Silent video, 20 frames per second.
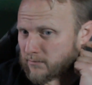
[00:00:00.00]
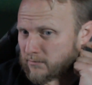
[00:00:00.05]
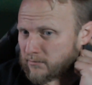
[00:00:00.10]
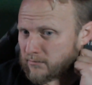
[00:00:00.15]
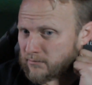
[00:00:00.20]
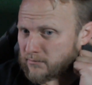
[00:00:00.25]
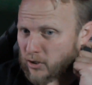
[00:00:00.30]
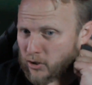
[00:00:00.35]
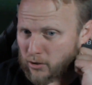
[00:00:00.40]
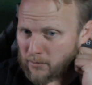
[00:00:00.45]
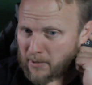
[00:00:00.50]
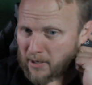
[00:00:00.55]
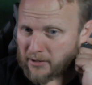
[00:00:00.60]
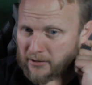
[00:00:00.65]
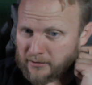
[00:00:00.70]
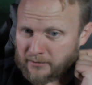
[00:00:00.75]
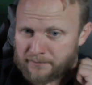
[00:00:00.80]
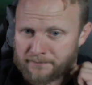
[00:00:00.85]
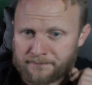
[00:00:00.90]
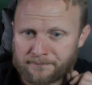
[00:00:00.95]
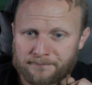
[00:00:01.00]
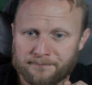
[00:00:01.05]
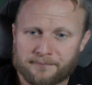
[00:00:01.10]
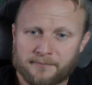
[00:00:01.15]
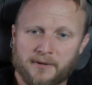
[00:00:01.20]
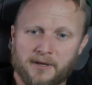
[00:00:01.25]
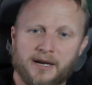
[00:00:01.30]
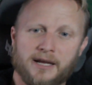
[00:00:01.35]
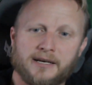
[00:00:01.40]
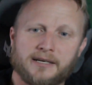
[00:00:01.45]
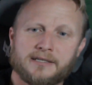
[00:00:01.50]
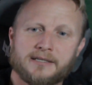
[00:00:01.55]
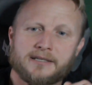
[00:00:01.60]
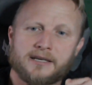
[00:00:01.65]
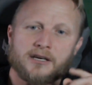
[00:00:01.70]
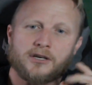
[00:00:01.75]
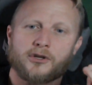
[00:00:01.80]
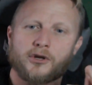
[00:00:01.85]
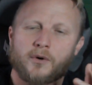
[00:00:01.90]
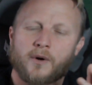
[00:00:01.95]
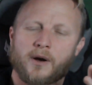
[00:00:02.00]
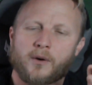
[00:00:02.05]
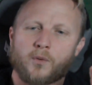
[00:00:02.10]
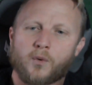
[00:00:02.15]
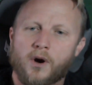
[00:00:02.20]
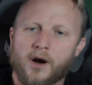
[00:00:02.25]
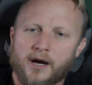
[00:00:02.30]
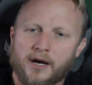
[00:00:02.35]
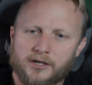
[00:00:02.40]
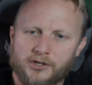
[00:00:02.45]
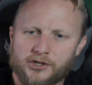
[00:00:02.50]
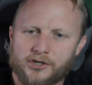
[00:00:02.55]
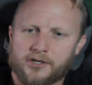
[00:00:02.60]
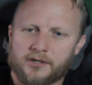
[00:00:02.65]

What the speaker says: her mother, and I can say, you know, I watched